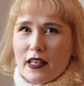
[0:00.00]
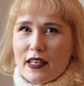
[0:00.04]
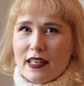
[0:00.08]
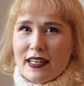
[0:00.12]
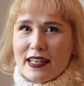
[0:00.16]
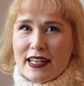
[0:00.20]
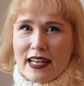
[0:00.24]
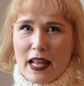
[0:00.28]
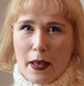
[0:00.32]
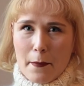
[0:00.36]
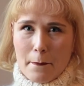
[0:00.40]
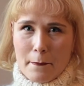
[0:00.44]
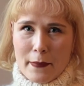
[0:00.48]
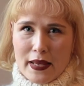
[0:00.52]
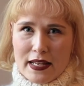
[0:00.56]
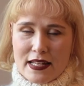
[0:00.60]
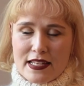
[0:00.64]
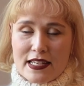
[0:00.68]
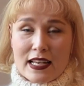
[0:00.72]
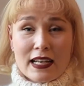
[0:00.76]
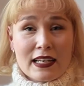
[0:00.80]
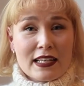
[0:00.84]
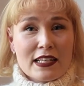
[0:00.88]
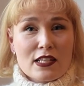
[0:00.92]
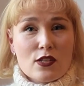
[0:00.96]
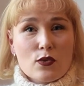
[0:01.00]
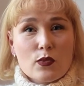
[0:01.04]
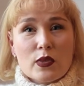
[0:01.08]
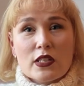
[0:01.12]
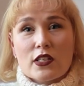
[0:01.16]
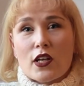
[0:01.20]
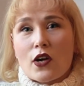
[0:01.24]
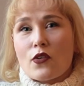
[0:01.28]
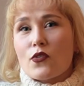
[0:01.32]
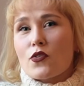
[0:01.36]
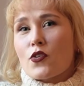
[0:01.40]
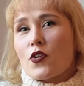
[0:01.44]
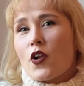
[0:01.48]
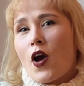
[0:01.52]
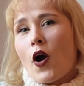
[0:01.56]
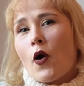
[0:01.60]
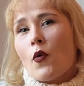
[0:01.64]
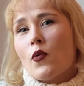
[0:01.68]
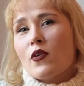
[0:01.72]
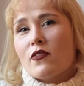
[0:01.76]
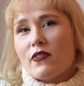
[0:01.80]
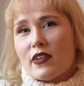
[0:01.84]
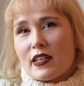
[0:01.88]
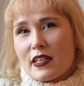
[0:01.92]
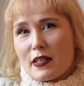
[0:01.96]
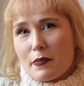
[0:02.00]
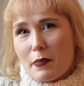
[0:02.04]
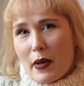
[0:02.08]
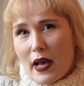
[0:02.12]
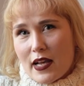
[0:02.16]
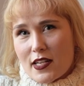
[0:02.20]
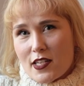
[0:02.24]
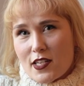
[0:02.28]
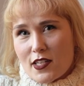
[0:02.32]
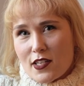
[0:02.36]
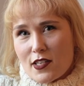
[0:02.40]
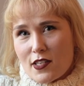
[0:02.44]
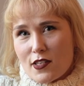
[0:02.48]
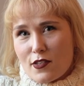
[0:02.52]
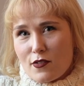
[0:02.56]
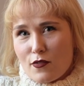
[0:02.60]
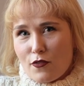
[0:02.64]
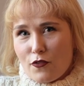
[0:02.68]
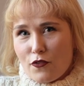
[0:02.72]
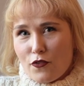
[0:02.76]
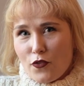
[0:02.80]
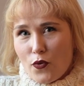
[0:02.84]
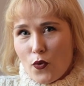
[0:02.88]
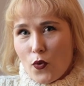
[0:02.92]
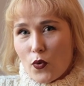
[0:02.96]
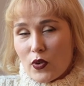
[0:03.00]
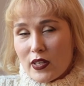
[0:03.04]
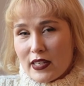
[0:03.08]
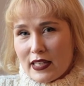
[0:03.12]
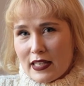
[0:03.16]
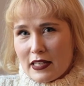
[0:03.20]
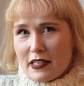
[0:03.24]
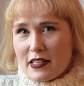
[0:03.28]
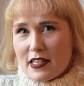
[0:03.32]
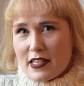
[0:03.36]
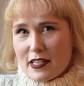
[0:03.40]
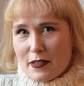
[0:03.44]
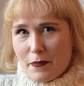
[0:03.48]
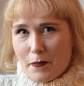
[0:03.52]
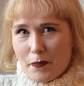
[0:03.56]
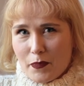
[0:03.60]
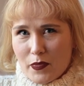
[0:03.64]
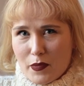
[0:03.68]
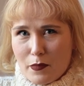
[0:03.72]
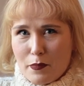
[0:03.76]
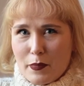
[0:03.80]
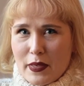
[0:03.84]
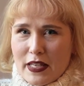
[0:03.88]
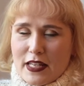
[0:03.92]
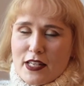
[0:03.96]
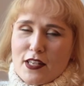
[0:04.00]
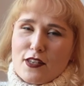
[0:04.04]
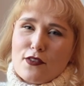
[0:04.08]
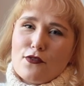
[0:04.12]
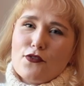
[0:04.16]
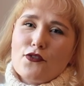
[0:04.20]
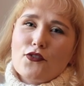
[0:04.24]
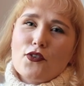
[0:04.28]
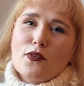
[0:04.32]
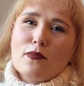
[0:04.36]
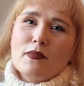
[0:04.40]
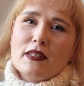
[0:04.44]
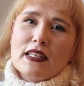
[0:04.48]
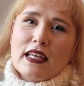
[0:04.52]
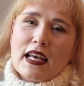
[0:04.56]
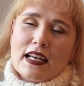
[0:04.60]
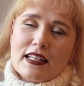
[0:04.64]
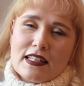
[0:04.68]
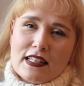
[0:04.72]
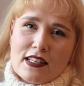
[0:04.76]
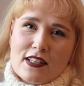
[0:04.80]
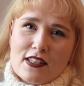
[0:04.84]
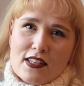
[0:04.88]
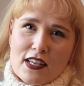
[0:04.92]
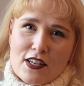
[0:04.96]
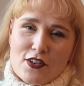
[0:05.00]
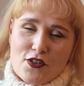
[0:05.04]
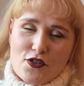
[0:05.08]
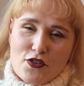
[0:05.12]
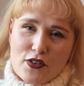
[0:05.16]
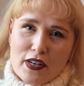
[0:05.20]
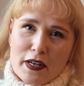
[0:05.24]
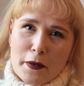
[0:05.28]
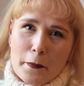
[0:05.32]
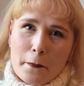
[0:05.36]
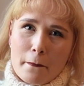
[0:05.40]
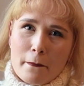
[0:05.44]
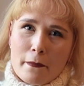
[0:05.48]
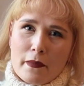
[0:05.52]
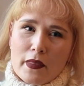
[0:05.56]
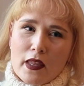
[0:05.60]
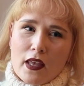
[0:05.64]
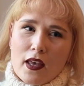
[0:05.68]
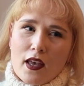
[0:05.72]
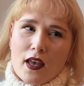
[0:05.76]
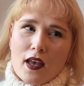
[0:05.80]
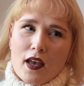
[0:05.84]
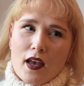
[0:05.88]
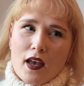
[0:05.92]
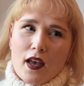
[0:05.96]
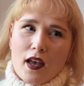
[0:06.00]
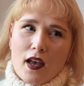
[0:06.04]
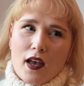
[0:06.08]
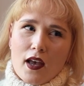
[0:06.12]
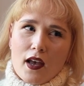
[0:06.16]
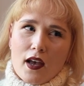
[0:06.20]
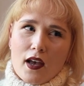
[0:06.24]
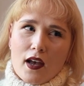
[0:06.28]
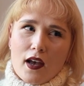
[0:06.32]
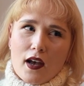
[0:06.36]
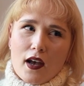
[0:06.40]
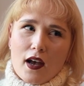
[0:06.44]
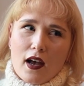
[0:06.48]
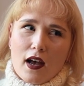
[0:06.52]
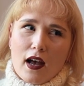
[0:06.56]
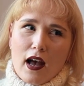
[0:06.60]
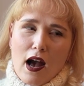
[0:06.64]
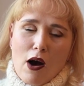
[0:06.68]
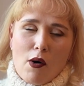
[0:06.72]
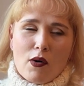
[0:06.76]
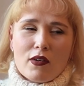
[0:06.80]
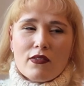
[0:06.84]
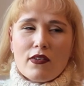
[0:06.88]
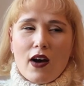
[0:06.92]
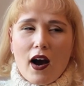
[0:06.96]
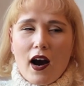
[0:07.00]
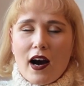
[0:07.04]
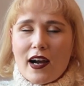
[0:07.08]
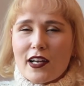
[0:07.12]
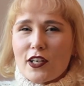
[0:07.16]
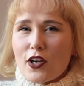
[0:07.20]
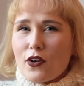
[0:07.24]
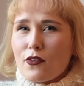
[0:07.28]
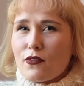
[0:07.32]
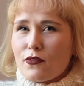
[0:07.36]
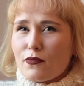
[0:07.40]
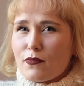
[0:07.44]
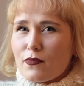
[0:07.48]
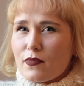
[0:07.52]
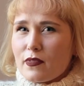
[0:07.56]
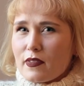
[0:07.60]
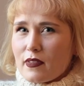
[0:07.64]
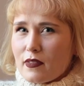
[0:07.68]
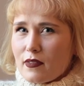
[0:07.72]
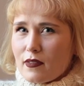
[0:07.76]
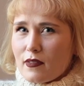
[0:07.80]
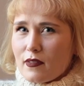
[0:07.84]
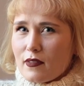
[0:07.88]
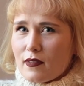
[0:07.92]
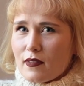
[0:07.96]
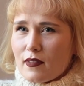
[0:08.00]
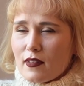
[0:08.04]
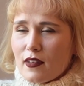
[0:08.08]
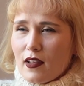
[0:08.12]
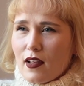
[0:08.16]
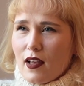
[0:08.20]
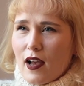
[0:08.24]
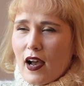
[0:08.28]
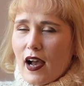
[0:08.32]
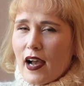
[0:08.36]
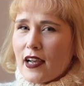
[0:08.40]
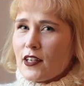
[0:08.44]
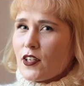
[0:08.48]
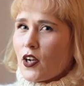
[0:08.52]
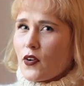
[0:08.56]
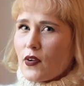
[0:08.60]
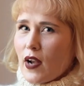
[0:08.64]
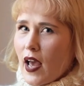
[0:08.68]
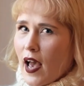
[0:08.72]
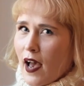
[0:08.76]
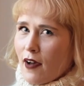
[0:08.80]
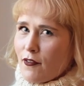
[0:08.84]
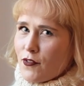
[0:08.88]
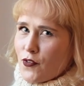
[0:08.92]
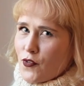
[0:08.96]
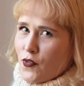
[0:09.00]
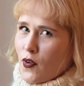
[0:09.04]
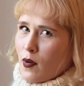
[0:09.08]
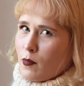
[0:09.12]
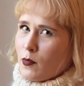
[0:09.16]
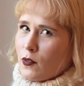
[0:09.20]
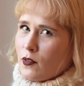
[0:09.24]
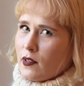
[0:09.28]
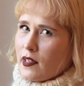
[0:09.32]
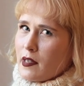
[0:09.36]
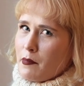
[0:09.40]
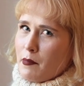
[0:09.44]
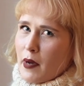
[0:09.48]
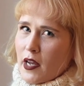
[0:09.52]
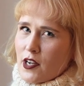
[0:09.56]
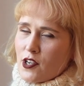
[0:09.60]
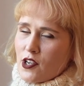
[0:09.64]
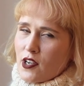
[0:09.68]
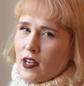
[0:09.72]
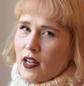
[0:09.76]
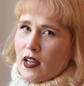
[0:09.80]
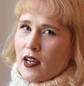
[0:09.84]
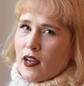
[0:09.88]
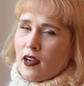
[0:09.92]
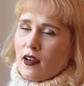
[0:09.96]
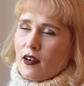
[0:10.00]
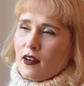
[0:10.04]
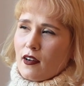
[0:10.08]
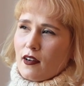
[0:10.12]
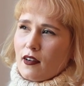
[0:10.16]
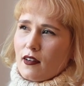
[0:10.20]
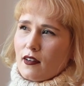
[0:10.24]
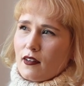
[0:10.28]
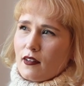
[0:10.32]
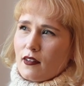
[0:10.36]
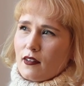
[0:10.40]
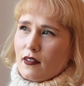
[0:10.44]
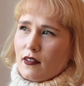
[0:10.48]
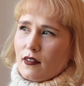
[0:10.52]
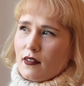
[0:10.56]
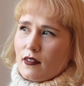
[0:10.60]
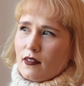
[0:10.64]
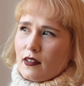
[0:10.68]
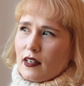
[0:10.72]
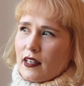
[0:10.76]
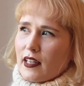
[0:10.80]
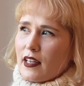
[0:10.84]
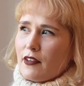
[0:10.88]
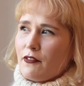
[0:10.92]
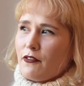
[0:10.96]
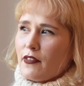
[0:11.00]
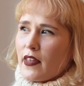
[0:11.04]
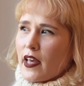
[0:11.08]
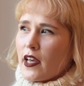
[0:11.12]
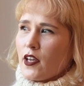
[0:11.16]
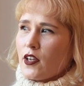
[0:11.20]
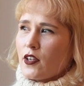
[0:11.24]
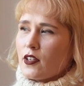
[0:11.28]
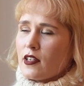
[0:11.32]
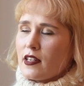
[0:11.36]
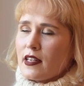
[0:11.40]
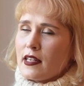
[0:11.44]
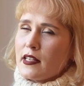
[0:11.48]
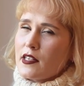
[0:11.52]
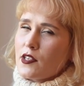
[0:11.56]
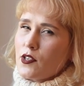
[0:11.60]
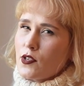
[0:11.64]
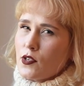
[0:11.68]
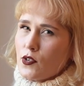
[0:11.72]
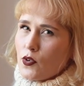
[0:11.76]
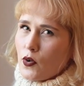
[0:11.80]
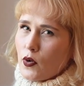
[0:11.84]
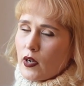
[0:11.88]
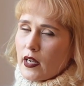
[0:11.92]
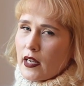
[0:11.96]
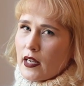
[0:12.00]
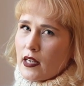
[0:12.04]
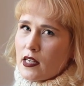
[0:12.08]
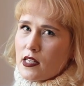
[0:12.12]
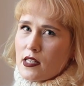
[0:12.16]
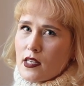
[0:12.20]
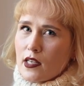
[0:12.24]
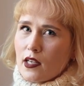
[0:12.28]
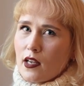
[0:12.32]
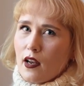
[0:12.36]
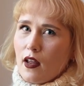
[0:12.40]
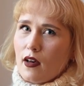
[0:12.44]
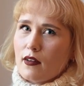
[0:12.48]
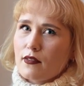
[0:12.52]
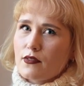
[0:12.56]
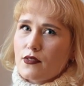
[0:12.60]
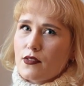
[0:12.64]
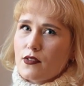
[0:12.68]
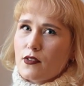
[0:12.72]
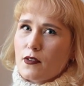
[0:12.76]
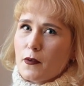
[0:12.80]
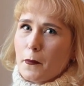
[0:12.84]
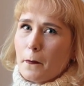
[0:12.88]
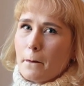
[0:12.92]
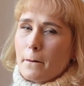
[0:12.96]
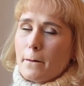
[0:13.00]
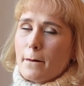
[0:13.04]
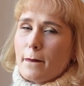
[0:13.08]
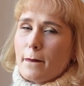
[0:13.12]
knit mitts. At least we don't know of any patterns for knit mitts from the 18th century. However, I don't have trouble imagining, like, if they could knit stockings and gloves,